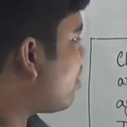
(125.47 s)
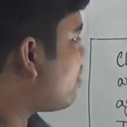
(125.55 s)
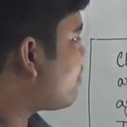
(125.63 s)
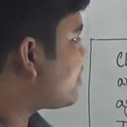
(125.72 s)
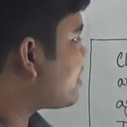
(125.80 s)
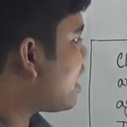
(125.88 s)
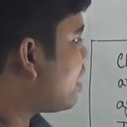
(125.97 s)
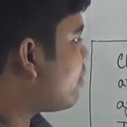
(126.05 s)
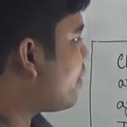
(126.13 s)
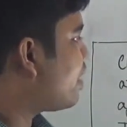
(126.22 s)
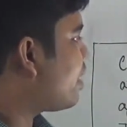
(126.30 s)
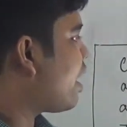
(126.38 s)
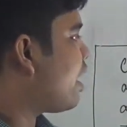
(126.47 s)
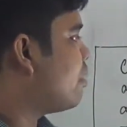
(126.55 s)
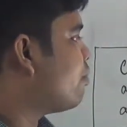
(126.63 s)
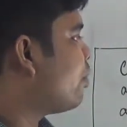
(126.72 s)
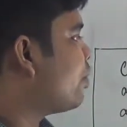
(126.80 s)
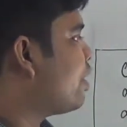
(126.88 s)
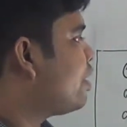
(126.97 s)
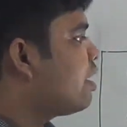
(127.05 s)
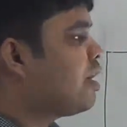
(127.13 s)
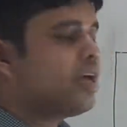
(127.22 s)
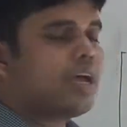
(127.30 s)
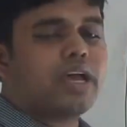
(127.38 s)
of Salman and
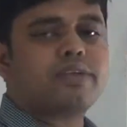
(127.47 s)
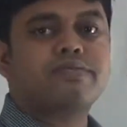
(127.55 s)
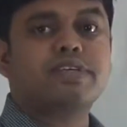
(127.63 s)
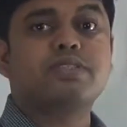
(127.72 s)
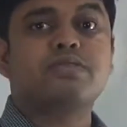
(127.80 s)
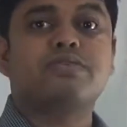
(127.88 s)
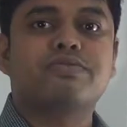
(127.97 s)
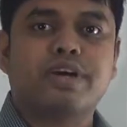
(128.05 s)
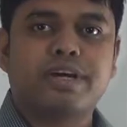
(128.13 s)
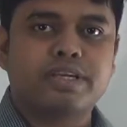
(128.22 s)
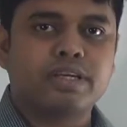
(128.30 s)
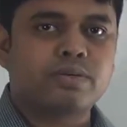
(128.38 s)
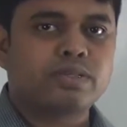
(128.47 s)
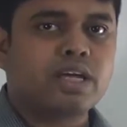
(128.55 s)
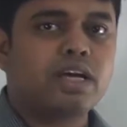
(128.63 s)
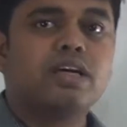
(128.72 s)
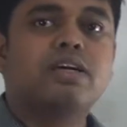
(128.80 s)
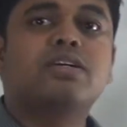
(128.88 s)
Munir, at first we find out the